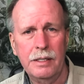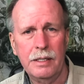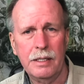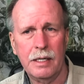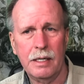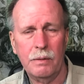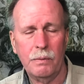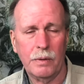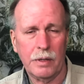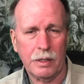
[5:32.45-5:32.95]

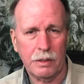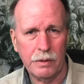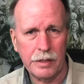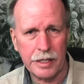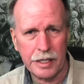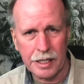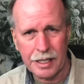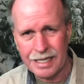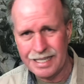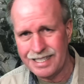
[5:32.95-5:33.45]
We're
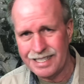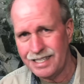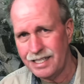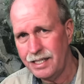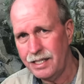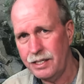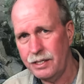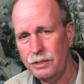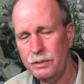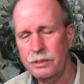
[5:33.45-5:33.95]
going to
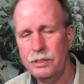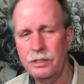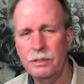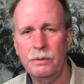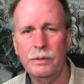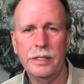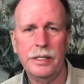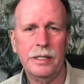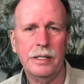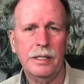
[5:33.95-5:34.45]
continue
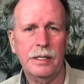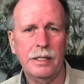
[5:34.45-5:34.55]
doing